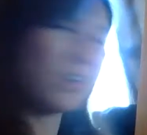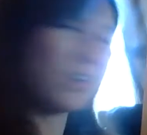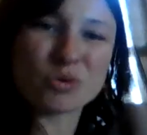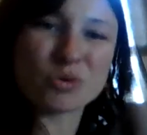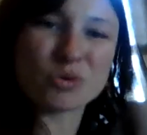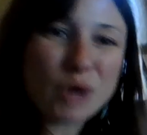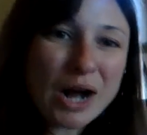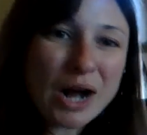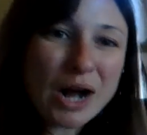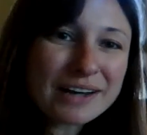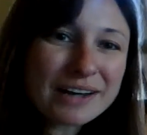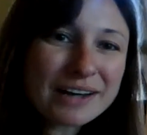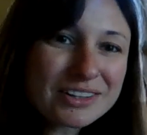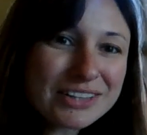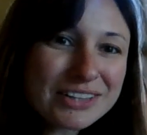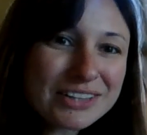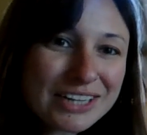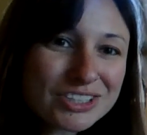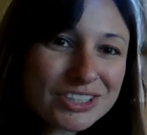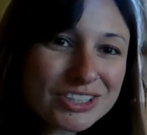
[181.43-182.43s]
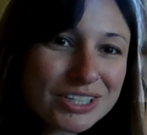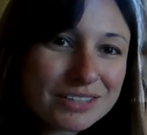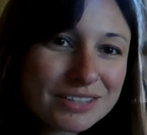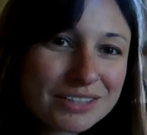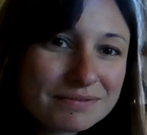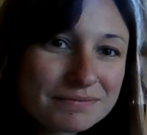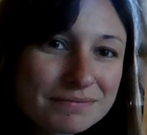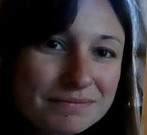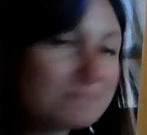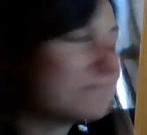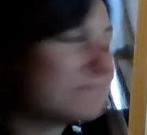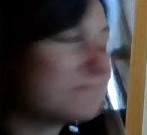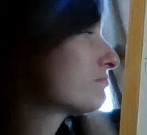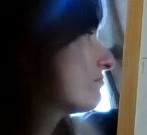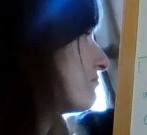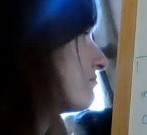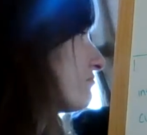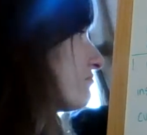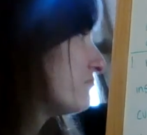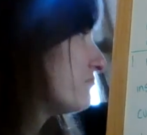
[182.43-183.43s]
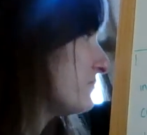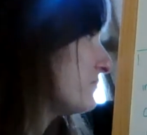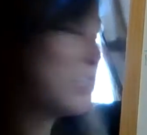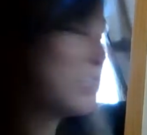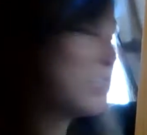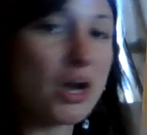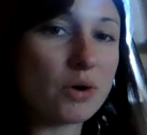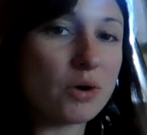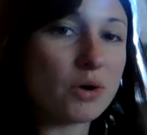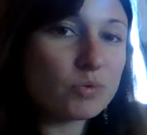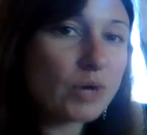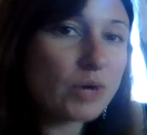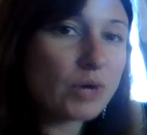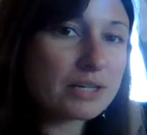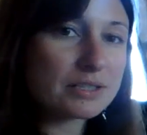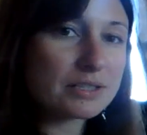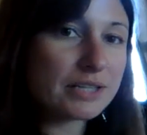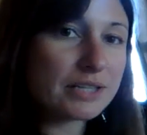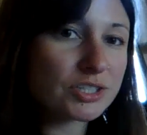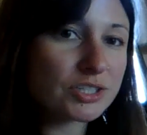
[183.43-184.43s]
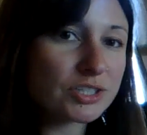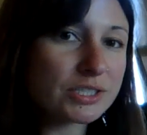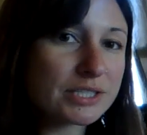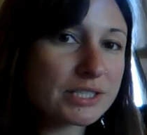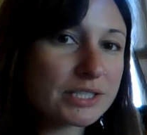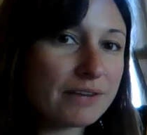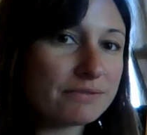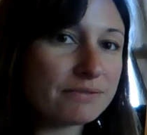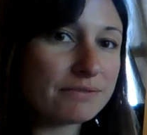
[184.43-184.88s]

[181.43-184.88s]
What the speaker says: a rock collection? No, rock collections have